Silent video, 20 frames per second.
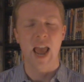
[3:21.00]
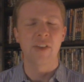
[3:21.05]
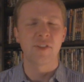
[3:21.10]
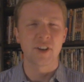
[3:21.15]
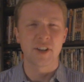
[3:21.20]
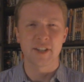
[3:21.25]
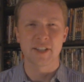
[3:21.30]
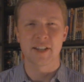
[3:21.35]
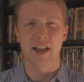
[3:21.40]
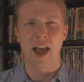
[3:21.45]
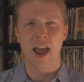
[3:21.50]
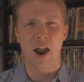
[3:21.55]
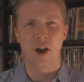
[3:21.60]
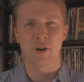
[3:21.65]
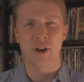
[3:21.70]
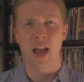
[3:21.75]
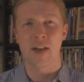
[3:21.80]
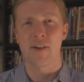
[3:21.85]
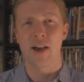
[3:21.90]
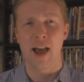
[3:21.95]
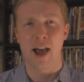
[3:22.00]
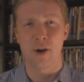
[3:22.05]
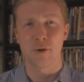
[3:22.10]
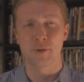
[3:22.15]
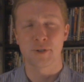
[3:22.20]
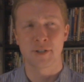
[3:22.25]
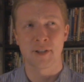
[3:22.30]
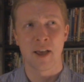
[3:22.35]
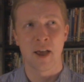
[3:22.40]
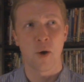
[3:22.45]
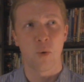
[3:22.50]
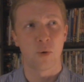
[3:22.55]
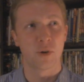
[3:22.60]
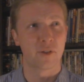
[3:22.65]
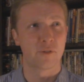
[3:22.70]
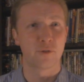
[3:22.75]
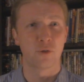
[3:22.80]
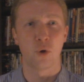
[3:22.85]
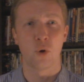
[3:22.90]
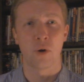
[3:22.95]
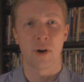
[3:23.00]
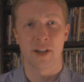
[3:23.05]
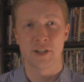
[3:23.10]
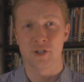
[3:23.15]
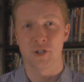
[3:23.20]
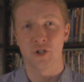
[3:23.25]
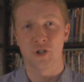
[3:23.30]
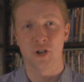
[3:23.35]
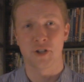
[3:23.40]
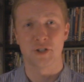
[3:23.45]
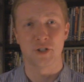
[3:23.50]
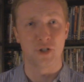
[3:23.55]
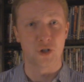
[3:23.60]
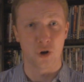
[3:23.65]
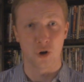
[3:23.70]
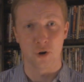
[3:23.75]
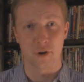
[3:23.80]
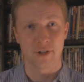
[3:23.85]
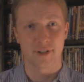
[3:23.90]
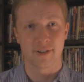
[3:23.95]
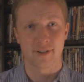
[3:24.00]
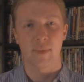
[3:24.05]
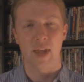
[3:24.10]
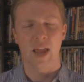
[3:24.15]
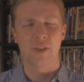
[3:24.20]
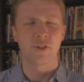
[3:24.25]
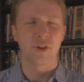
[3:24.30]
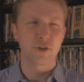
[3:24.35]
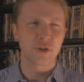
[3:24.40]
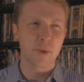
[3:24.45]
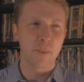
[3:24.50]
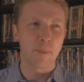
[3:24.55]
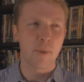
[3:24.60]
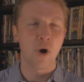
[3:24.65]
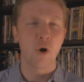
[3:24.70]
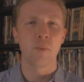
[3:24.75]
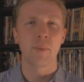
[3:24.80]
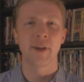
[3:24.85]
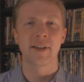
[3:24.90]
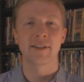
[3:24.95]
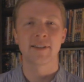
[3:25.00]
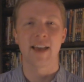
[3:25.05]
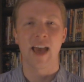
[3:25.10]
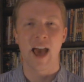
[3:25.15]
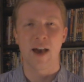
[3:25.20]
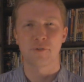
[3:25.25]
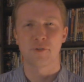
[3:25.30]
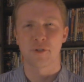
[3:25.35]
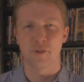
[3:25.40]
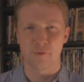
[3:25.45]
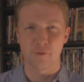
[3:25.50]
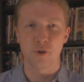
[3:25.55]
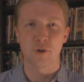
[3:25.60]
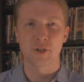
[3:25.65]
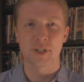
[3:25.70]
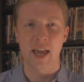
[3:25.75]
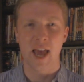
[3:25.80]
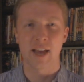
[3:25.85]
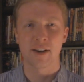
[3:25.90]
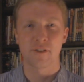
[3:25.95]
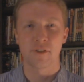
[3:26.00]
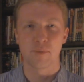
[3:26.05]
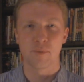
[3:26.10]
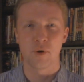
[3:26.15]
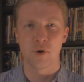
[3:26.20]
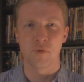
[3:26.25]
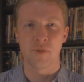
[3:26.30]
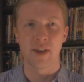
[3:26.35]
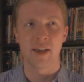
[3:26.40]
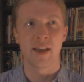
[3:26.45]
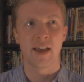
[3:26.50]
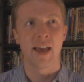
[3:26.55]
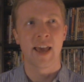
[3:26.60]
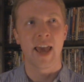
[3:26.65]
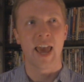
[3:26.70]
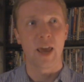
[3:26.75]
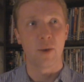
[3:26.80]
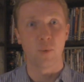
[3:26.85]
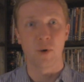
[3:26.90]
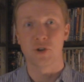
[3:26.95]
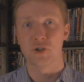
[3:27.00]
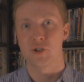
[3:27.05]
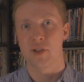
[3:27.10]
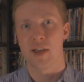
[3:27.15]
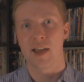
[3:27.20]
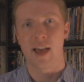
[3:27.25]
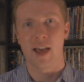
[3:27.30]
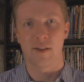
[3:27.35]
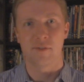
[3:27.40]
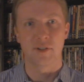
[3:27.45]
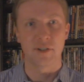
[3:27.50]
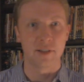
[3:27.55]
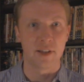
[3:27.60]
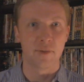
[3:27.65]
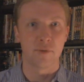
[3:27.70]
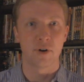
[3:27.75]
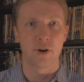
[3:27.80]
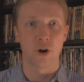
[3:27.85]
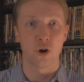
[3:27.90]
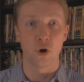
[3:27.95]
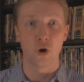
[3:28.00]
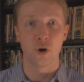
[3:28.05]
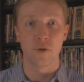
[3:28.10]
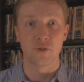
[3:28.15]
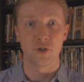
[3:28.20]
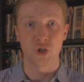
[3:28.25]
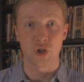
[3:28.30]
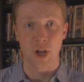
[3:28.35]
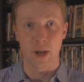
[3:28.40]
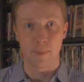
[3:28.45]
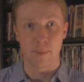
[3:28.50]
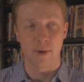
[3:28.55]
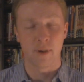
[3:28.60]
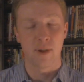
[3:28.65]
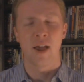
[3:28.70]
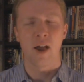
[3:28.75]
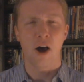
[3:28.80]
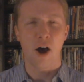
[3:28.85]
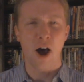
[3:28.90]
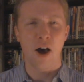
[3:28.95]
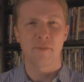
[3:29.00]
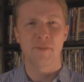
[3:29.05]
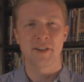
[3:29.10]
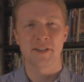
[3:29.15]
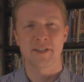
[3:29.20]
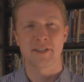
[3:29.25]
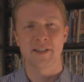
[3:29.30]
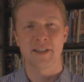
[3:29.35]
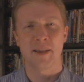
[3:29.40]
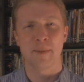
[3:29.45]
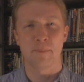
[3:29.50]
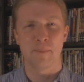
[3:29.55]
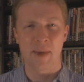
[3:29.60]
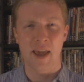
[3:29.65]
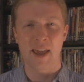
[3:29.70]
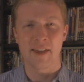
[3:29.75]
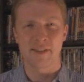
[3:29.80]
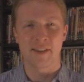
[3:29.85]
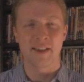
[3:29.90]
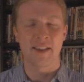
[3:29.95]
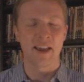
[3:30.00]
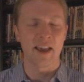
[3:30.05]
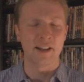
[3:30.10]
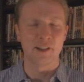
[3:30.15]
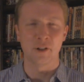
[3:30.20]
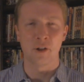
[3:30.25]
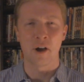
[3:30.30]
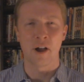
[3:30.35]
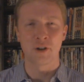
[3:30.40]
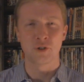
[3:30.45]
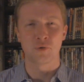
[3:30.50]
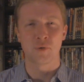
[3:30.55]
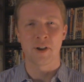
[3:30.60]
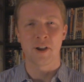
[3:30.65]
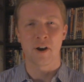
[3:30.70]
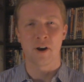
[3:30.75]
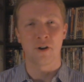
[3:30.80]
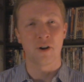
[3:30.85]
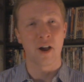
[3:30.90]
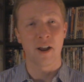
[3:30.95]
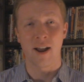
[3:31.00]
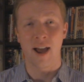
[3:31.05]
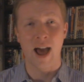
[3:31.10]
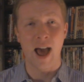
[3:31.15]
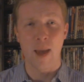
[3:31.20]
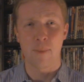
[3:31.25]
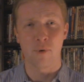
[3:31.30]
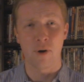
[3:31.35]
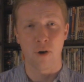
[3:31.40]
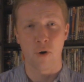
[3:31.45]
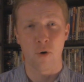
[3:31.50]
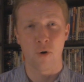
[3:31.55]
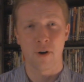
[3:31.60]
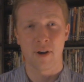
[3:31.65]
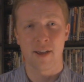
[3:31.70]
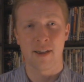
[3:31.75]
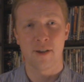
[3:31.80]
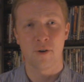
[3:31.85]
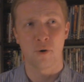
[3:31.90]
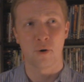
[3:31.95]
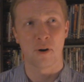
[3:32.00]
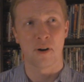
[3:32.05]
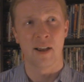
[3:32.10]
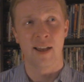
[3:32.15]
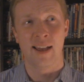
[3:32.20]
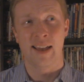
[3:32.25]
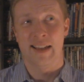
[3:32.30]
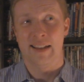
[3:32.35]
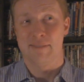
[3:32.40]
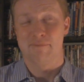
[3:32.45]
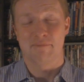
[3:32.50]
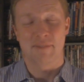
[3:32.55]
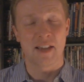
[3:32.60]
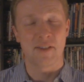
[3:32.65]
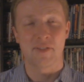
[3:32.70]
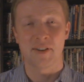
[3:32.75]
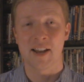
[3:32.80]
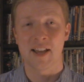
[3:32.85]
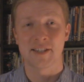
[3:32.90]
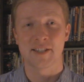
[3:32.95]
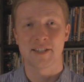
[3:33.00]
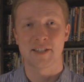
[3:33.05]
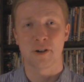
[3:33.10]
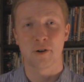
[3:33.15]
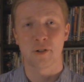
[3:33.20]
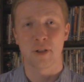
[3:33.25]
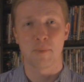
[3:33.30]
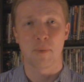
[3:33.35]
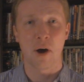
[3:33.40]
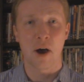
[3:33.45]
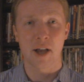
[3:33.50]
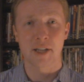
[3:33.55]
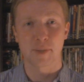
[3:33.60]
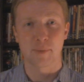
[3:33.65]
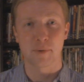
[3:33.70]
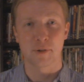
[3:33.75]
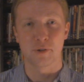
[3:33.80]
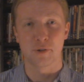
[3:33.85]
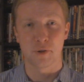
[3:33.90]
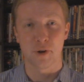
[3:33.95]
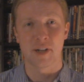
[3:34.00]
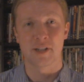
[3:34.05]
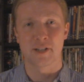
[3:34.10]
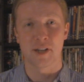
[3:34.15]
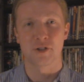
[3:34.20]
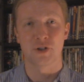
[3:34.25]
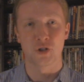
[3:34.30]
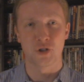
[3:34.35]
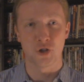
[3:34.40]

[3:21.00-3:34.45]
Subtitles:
and the desire to have a house where the floor isn't just dirt. And there's a moment after the first act of the movie in which they have delivered a herd of sheep. Obviously, bathing and laundry are not a high priority or even necessarily possible during such a